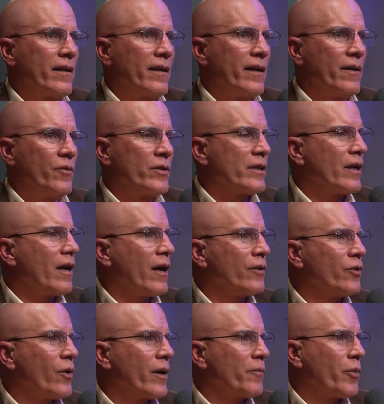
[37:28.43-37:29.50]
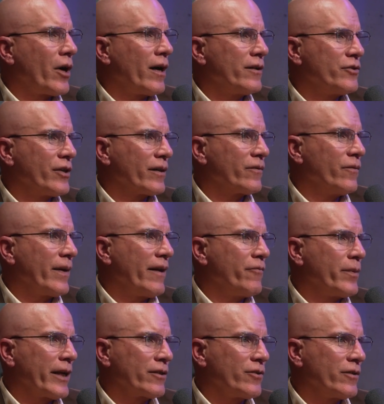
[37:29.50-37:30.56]
it was an ongoing project. And we have
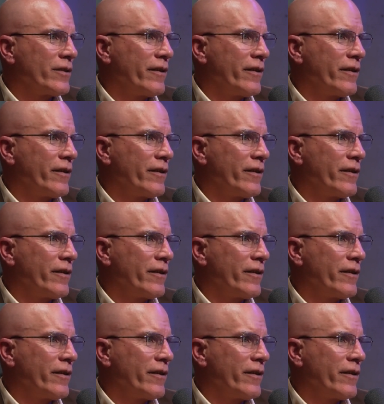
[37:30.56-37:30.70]
pictures